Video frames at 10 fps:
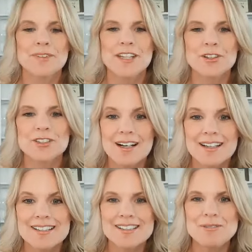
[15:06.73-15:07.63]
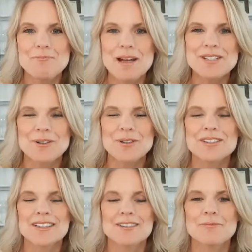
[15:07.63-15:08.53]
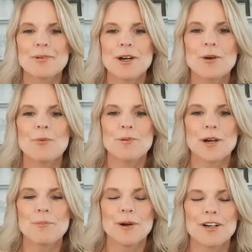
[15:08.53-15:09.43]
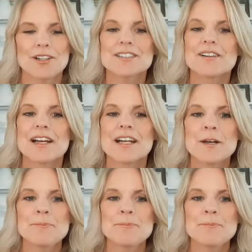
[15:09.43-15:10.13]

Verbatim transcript: you know, talking to some mentors and prayer prayer partners, they're like,